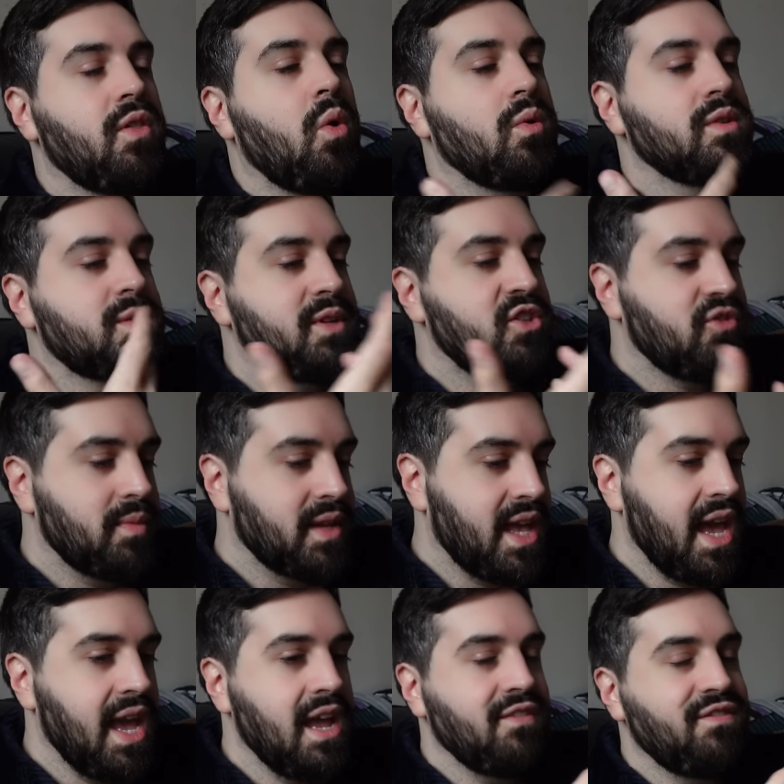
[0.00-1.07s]
the whole speech from the
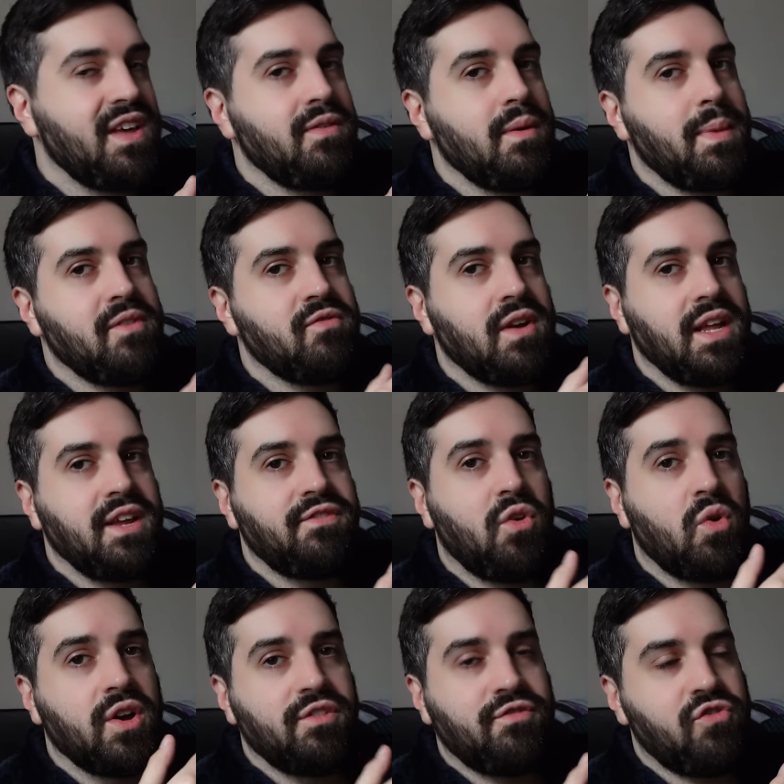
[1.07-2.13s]
king, Vivi being relieved
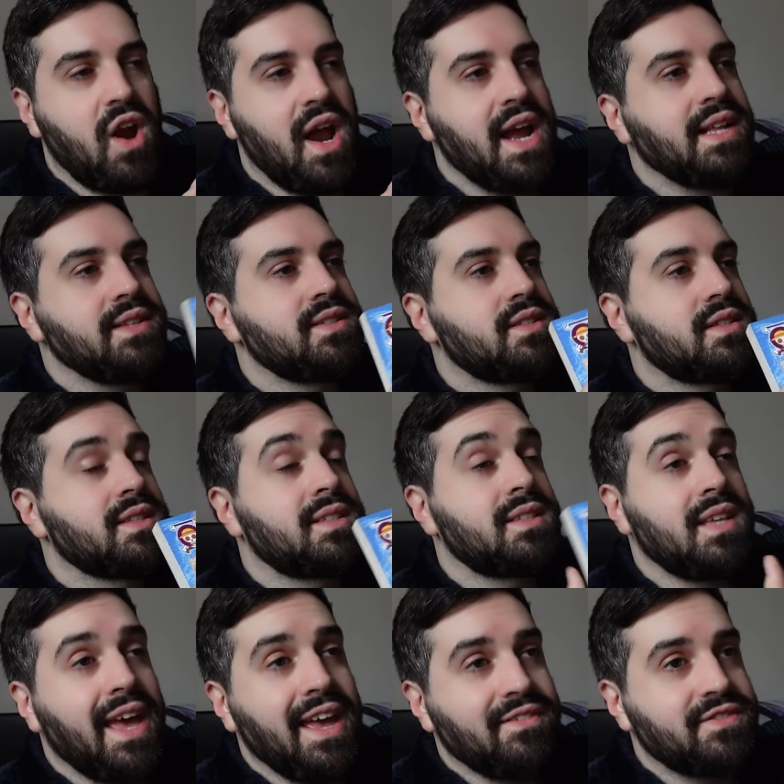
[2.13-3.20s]
for her friends, his
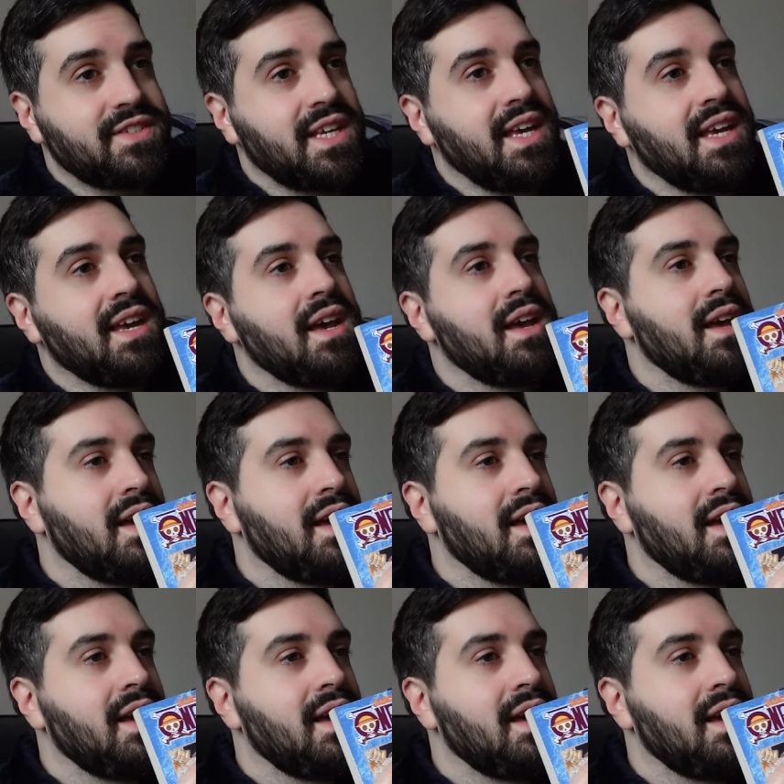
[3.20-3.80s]
safety.